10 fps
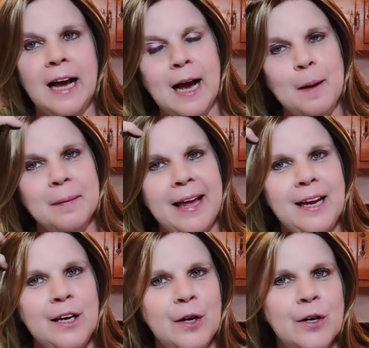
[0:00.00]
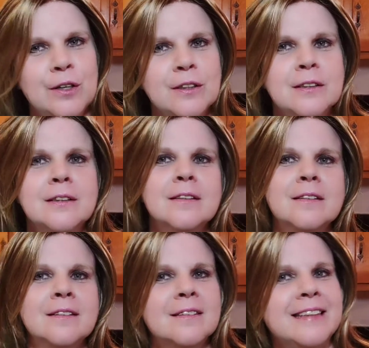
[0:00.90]
I'm liking it, girls.
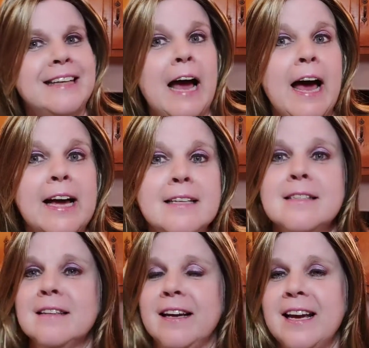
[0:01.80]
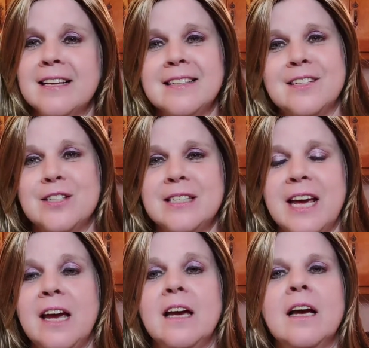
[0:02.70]
Guys, I guess I should say.